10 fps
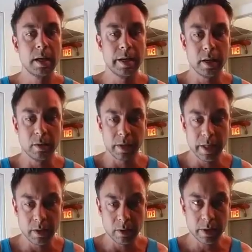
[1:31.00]
Now,
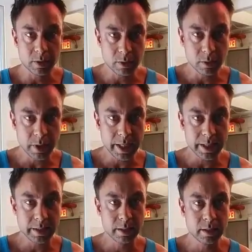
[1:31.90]
in order to do
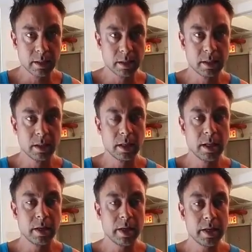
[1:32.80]
that,
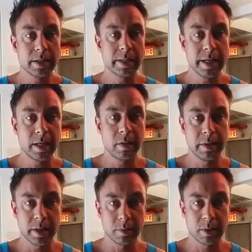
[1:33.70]
you need to understand how
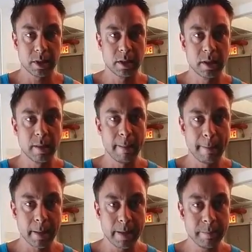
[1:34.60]
things work,
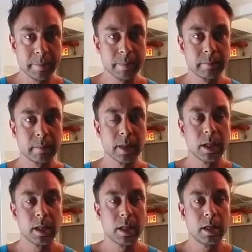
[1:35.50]
okay?
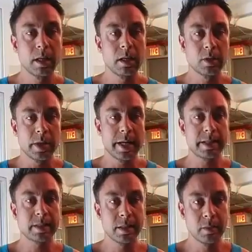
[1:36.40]
So
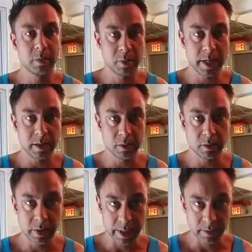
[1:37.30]
that's what we're trying to do
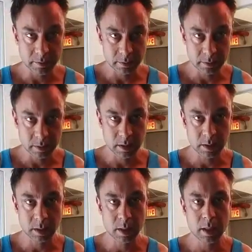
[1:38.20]
today.
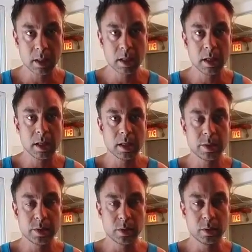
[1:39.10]

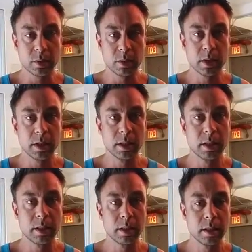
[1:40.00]
So
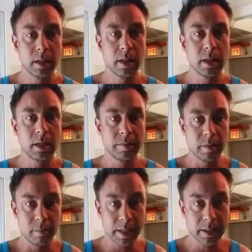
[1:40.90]
for
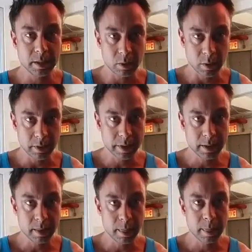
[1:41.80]
muscle growth,
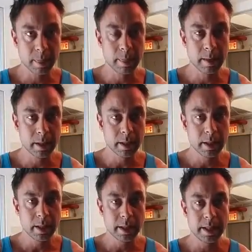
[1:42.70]

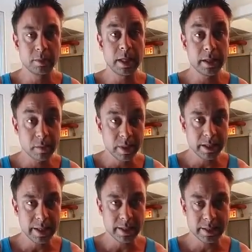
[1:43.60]
there's really three
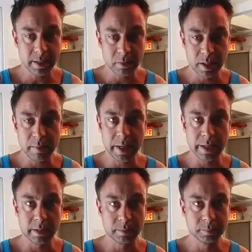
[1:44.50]
things that really matter,